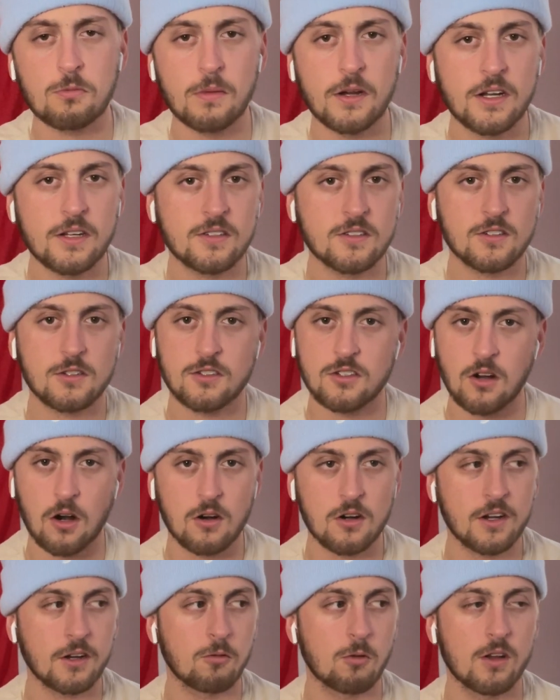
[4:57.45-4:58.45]
minutes
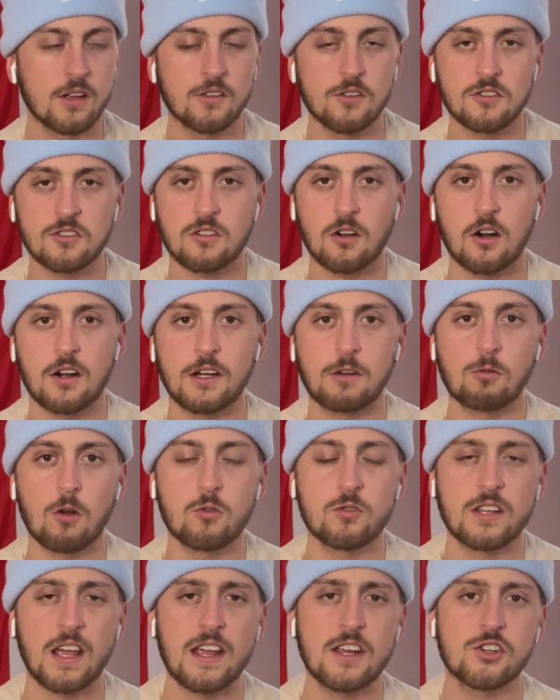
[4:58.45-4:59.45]
starting in the starting
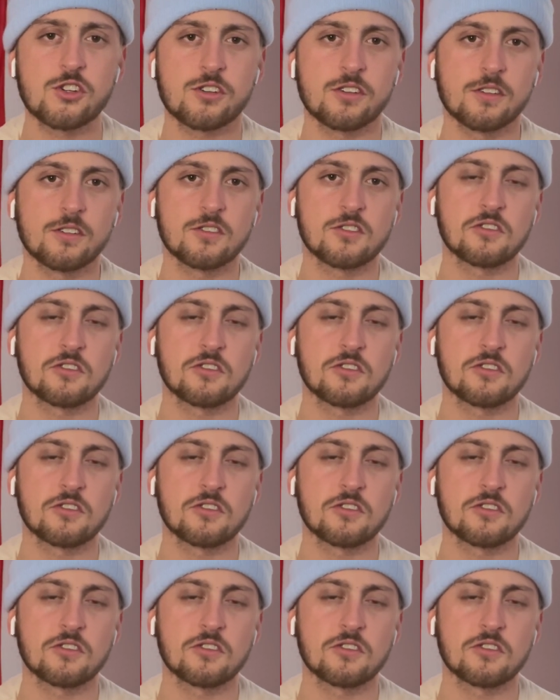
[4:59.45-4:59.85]
rotation.